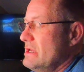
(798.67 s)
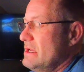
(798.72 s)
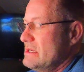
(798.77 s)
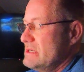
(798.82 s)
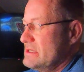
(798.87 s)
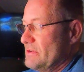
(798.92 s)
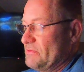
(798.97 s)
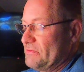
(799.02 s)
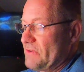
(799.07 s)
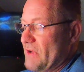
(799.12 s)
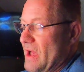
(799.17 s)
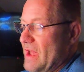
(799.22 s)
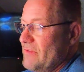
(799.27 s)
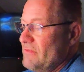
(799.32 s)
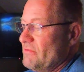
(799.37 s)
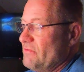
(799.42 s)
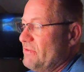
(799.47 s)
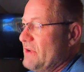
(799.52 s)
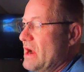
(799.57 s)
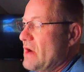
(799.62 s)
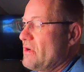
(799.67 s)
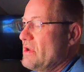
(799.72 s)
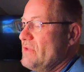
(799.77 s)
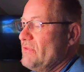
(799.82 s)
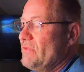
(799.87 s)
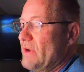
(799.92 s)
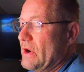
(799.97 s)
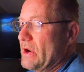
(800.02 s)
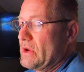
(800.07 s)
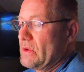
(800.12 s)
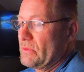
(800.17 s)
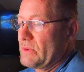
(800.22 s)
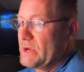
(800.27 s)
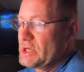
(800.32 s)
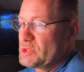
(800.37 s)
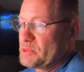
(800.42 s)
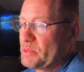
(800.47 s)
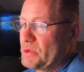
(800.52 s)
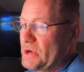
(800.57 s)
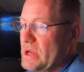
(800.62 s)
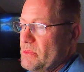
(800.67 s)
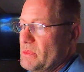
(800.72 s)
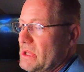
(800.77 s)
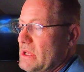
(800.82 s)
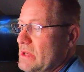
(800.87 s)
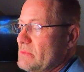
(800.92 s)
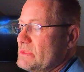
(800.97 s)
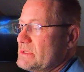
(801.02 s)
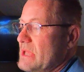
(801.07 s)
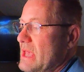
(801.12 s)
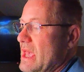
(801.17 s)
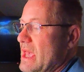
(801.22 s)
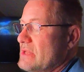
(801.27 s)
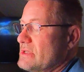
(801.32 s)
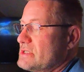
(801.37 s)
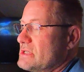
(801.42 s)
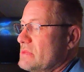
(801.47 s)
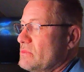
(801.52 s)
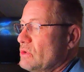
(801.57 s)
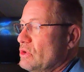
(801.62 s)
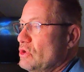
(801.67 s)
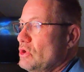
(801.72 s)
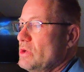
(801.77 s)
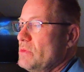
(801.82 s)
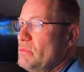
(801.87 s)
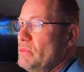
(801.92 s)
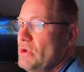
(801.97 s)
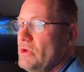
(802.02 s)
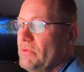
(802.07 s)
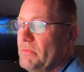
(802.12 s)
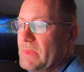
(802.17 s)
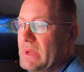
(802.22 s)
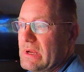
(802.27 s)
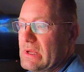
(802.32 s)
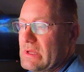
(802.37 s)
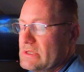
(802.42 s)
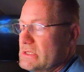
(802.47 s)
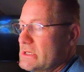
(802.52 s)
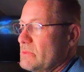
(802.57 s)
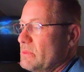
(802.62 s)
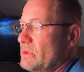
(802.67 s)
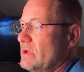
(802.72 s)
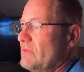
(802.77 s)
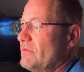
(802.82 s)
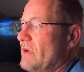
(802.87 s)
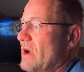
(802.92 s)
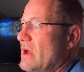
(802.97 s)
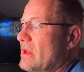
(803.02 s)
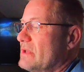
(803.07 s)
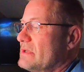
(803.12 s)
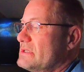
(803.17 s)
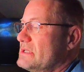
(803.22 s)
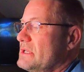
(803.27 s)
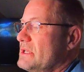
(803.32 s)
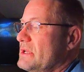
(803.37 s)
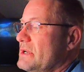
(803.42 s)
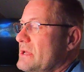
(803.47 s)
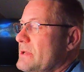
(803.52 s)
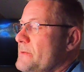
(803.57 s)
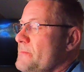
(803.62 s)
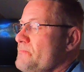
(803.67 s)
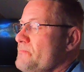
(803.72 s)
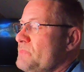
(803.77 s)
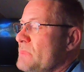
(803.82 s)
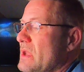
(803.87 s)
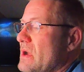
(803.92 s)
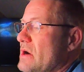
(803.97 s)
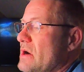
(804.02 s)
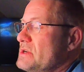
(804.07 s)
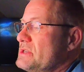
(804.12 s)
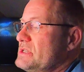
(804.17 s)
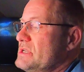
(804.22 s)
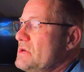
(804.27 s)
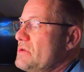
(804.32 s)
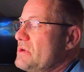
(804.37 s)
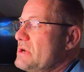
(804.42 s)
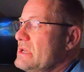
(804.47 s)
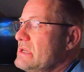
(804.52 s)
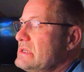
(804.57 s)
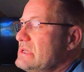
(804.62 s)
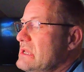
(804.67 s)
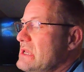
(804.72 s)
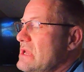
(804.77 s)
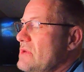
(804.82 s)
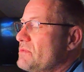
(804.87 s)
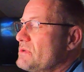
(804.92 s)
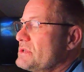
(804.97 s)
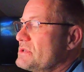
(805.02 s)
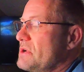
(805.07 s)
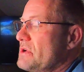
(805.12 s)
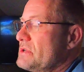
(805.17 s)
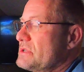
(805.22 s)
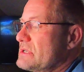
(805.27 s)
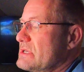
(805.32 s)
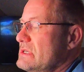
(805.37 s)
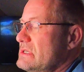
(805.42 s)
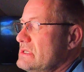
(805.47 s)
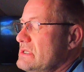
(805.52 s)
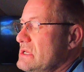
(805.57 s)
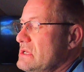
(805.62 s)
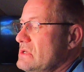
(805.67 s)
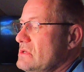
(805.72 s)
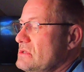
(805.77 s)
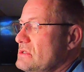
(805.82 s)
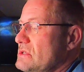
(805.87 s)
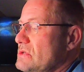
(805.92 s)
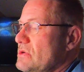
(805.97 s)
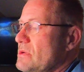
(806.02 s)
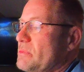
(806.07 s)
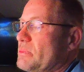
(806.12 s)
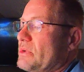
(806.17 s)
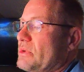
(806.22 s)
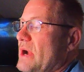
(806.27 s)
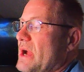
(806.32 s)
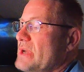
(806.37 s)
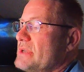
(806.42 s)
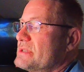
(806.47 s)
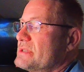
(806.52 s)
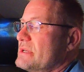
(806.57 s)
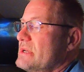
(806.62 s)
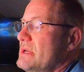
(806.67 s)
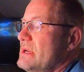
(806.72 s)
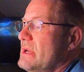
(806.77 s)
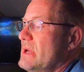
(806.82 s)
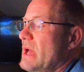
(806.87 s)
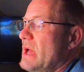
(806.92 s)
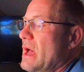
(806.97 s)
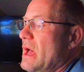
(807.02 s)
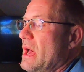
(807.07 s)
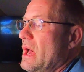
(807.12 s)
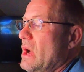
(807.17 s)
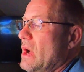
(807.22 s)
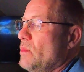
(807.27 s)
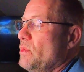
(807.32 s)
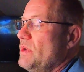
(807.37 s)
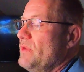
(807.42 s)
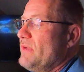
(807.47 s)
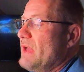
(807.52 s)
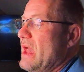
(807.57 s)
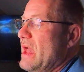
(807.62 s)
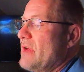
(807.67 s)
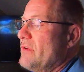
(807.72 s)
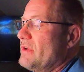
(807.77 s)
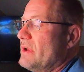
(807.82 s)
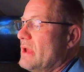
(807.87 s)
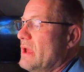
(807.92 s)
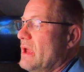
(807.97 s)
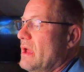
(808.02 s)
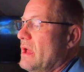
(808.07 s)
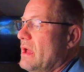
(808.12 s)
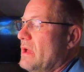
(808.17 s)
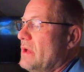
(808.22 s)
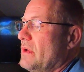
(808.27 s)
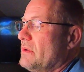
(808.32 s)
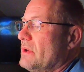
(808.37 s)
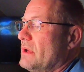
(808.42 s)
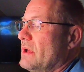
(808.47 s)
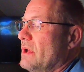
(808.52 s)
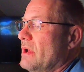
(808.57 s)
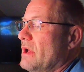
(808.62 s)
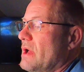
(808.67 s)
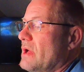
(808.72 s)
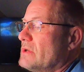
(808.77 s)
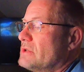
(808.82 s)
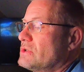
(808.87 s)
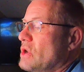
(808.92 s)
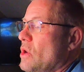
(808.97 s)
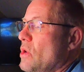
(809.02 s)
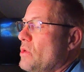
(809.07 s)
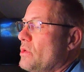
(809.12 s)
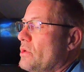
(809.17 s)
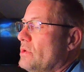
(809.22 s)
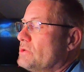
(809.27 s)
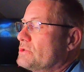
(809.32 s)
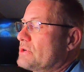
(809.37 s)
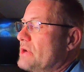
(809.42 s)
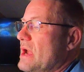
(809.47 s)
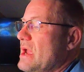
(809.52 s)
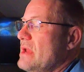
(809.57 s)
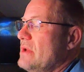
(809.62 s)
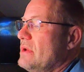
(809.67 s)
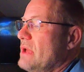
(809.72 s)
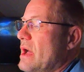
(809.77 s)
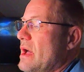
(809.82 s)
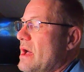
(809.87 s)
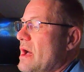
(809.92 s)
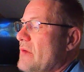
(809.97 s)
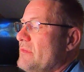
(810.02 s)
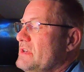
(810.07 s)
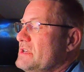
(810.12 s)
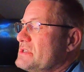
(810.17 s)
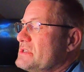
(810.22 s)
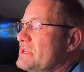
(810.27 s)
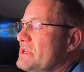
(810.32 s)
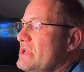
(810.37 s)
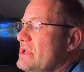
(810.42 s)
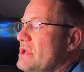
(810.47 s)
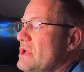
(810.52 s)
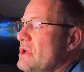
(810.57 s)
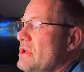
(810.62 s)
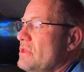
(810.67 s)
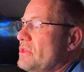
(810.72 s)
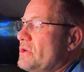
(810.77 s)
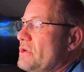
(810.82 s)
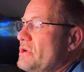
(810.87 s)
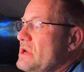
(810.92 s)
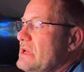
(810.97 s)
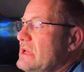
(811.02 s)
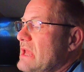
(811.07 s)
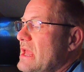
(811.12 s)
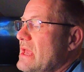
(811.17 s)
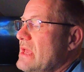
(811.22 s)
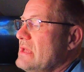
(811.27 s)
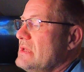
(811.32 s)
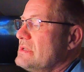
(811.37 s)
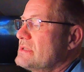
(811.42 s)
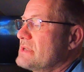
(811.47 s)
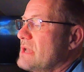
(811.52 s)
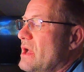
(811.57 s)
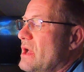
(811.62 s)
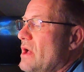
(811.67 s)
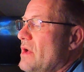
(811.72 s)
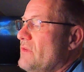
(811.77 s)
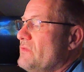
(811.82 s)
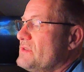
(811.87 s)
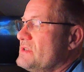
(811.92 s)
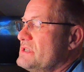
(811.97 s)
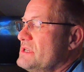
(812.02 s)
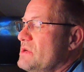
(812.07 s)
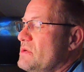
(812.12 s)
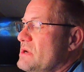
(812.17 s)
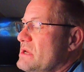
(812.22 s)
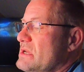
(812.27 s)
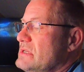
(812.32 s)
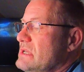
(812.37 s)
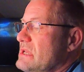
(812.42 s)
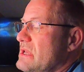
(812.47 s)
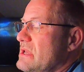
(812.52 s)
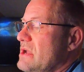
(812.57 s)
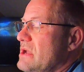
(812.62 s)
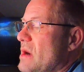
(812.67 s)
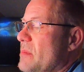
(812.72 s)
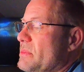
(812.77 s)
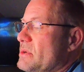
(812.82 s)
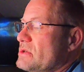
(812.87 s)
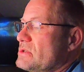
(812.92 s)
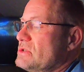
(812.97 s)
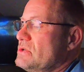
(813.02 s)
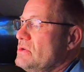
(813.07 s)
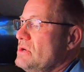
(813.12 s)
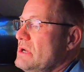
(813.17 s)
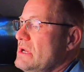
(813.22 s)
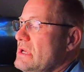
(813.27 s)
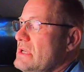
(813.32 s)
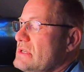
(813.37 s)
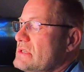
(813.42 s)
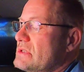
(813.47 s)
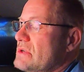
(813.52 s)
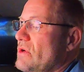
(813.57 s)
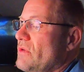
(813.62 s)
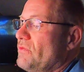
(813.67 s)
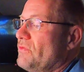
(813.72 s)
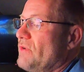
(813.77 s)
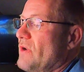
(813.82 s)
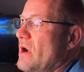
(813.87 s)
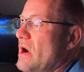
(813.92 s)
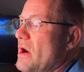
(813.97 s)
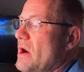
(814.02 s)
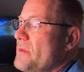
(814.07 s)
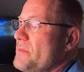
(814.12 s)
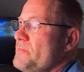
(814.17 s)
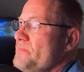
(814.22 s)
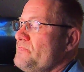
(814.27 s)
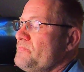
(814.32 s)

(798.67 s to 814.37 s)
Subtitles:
to find very, very rich premiums and some good movement and some good volatility. Our 0 DTE results continue to impress. We've had a total trade, obviously 30 days of 0 DTE opportunities so far.